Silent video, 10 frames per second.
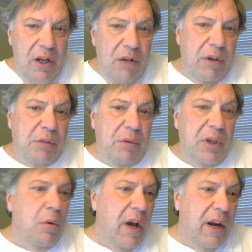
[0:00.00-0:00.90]
which
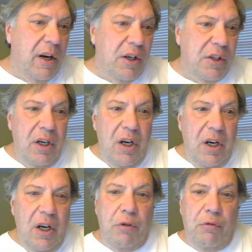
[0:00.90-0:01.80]
requires
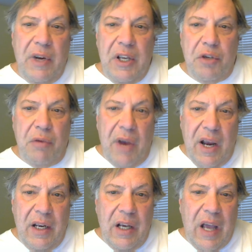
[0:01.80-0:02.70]

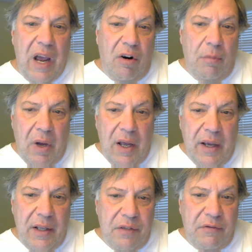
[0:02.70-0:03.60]
retraining our
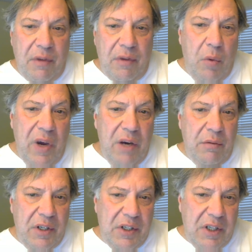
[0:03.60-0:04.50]
minds from the way
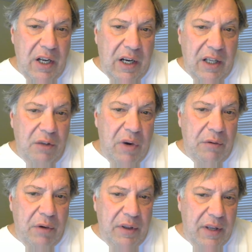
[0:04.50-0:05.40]
we're seeing and the way
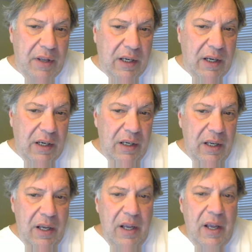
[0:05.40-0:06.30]
we're thinking,
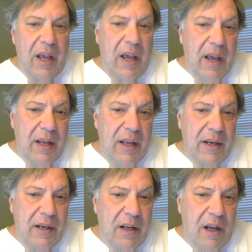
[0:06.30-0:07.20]

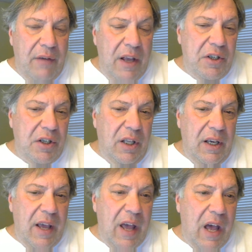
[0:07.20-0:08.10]
and
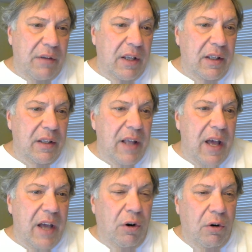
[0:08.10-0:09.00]
eventually having
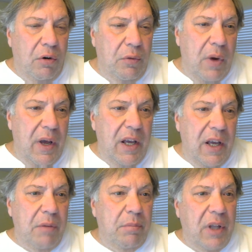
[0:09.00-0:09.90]
that old way
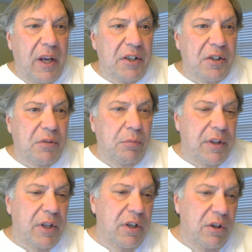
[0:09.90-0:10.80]
replaced
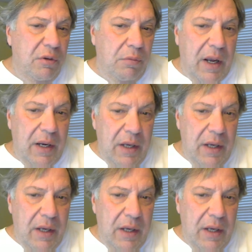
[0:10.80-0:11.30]
with a new way.